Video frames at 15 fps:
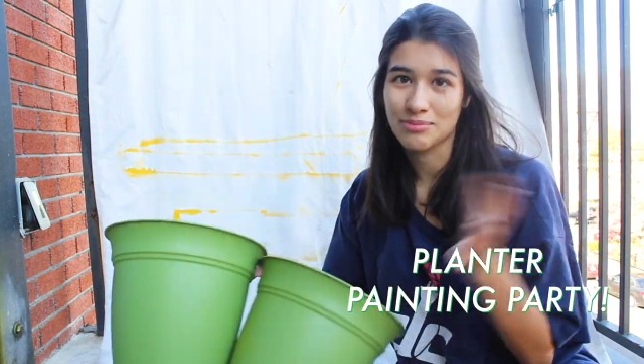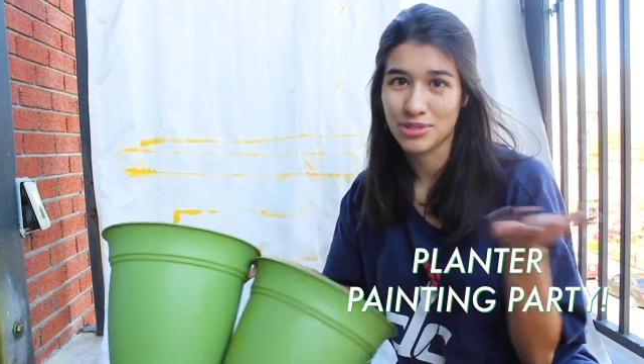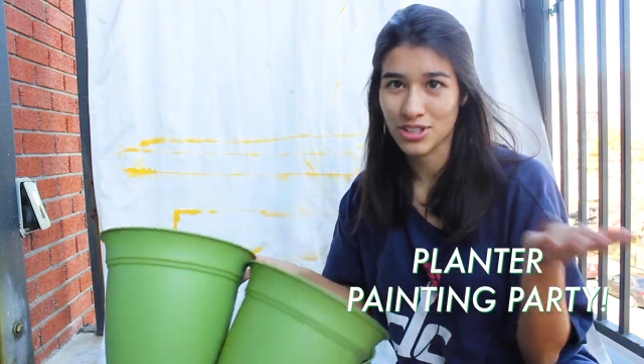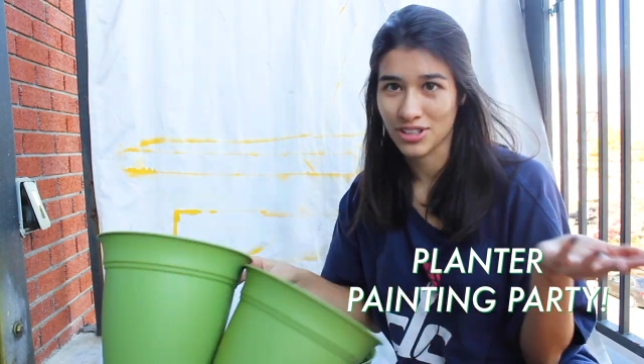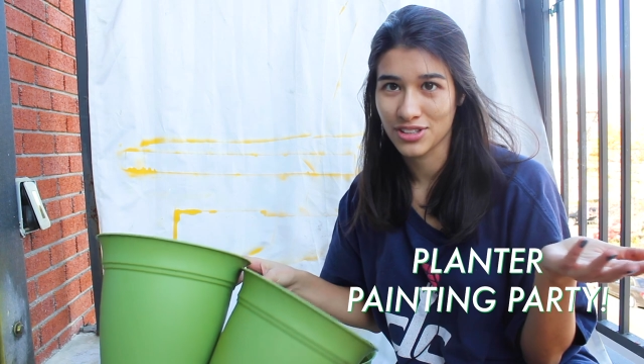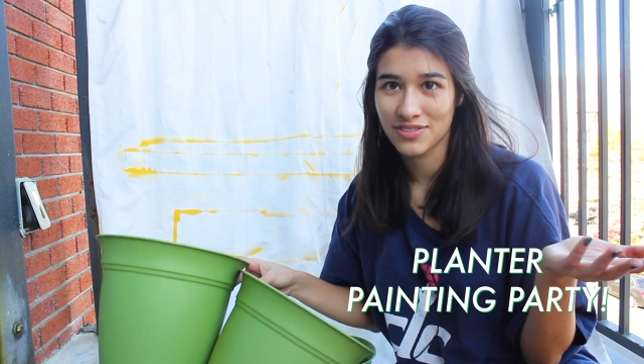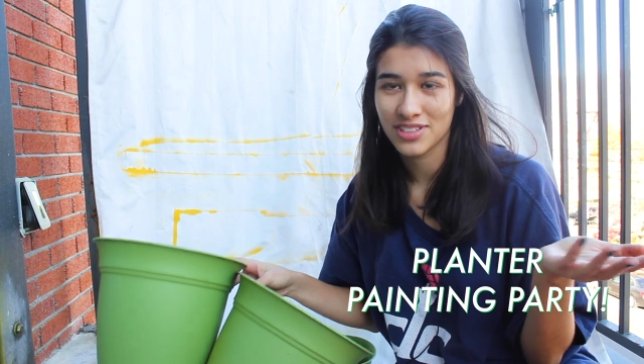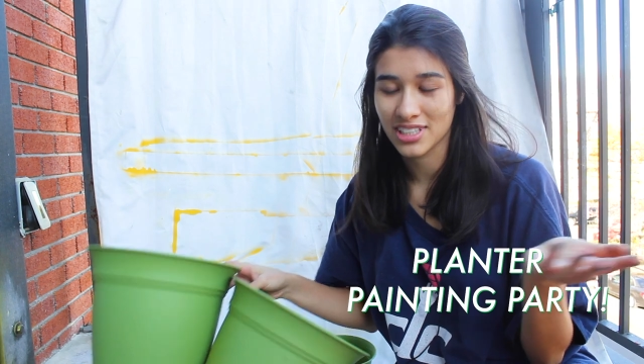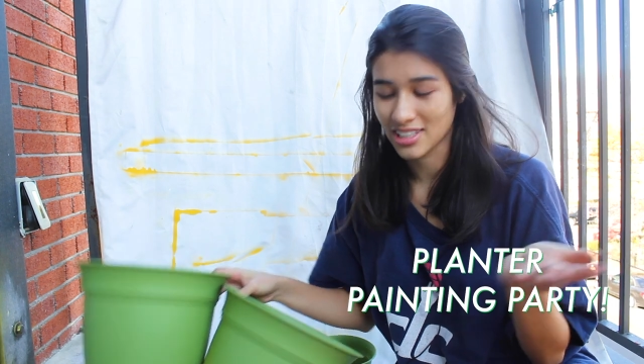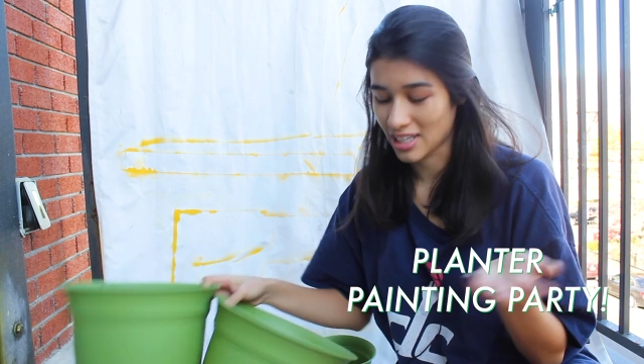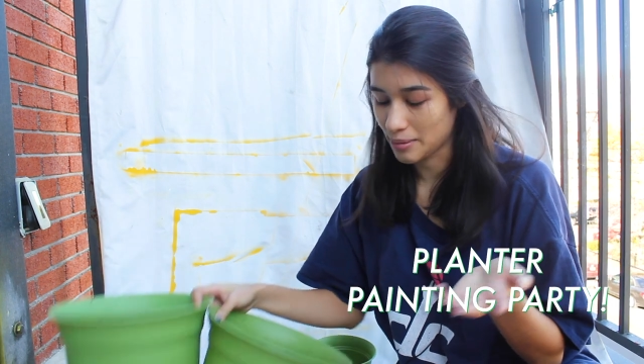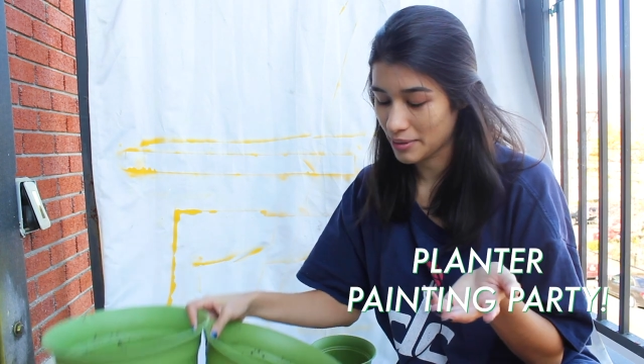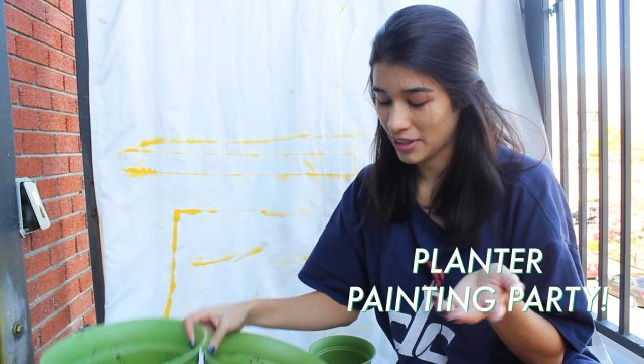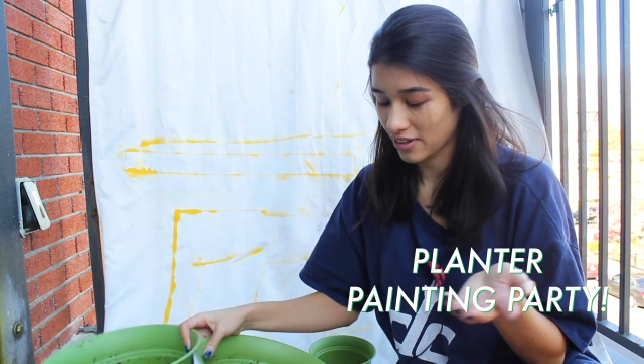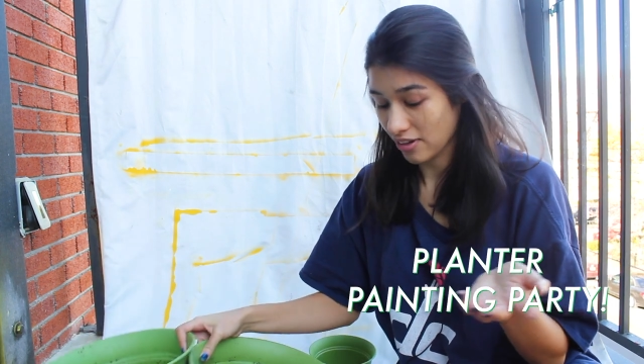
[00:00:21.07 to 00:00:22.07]
I'm sure you've seen
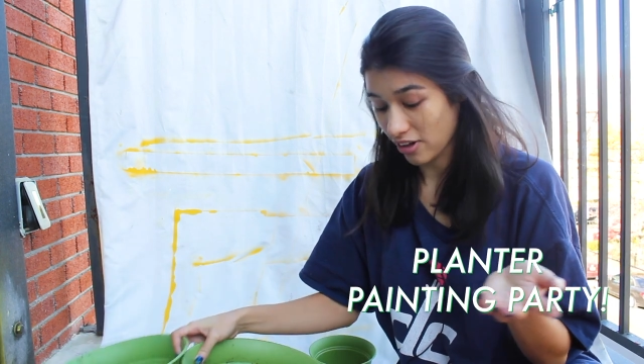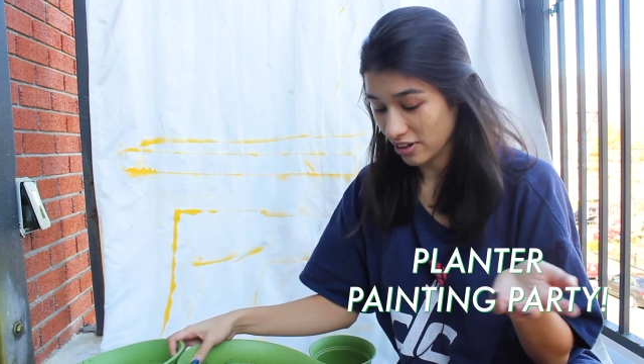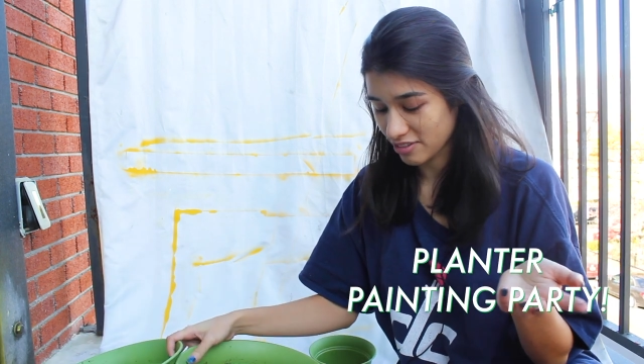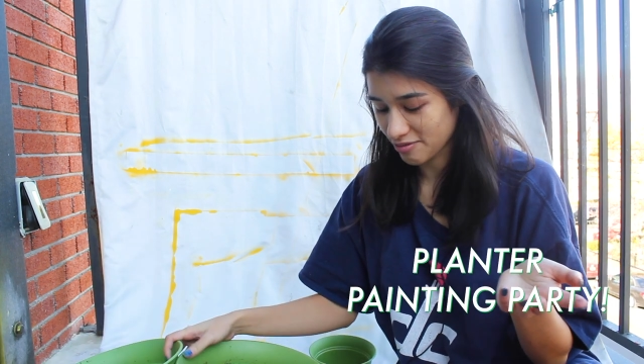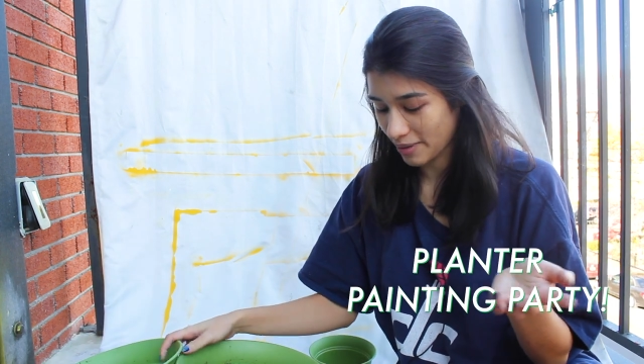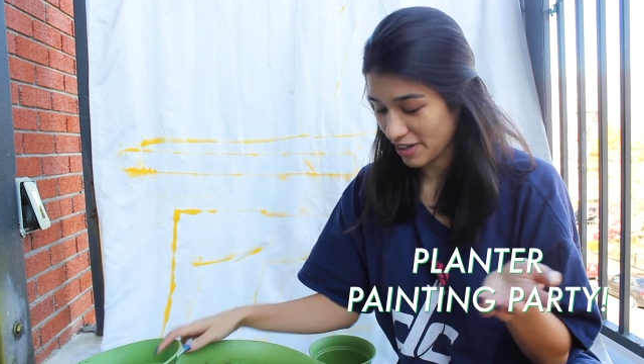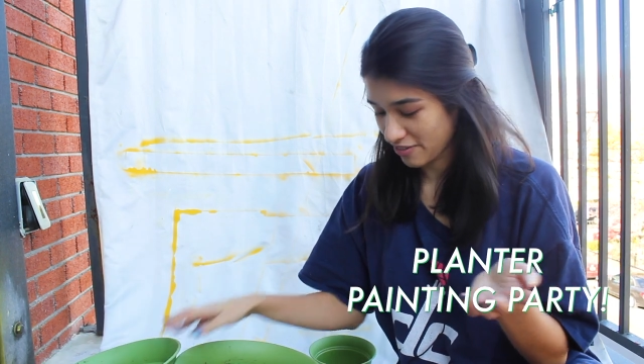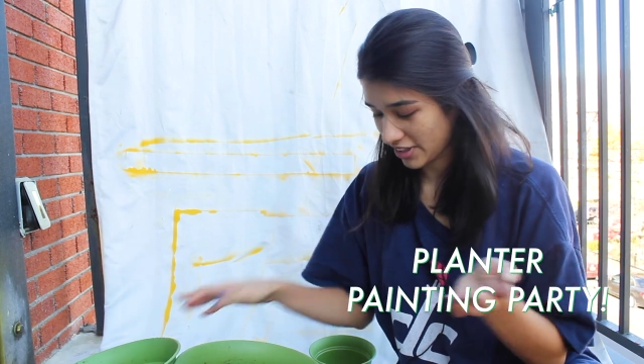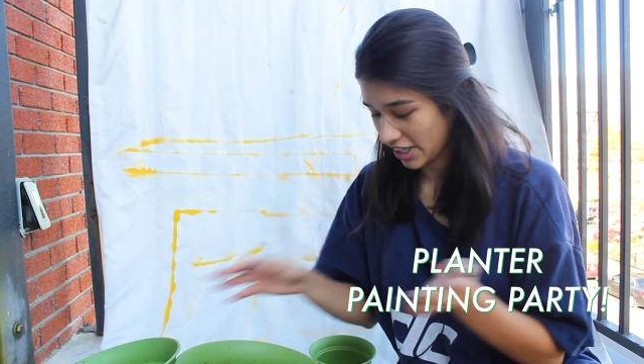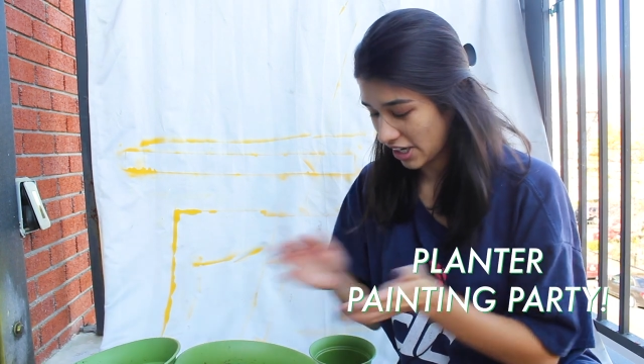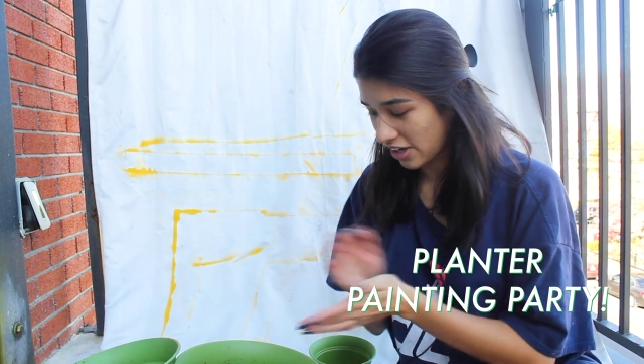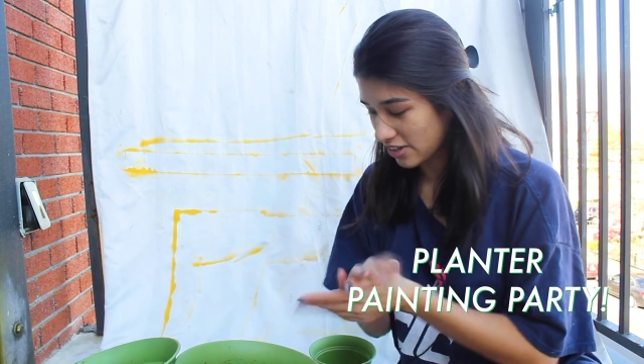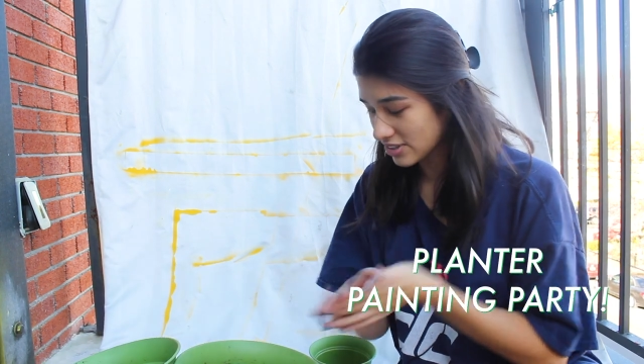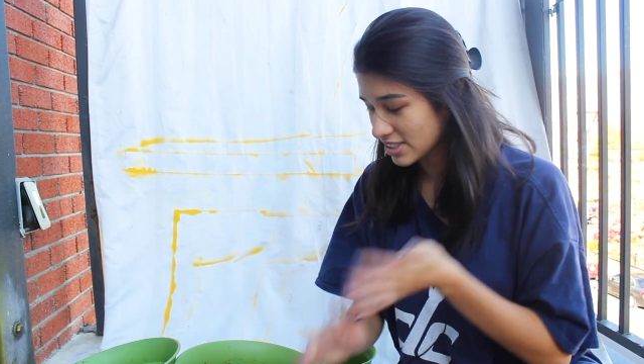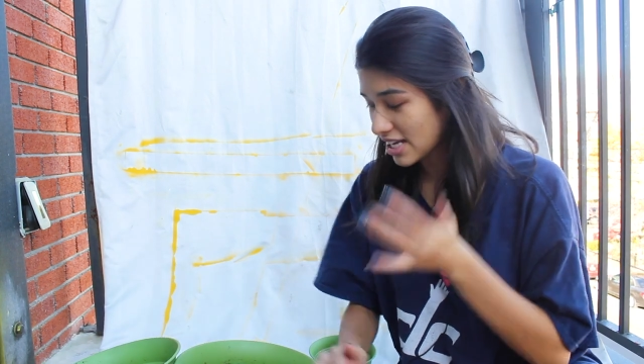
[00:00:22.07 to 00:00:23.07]
them in all of my
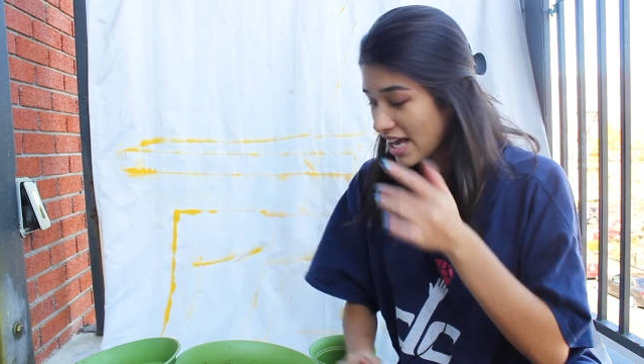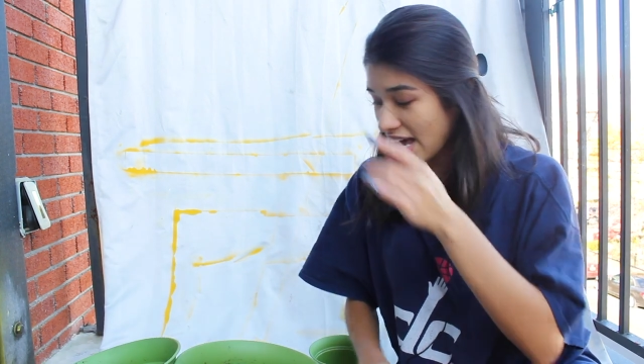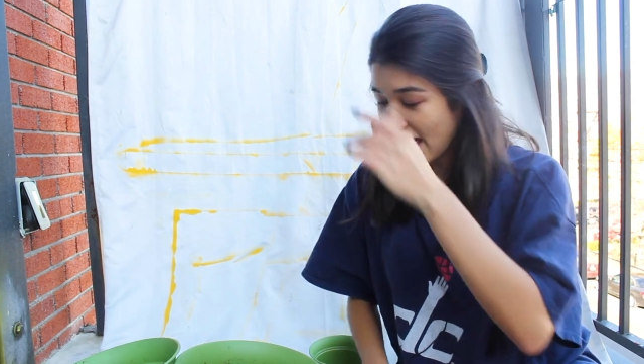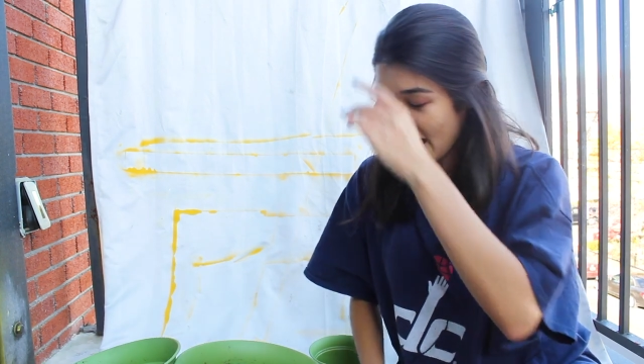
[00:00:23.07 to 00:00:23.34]
videos.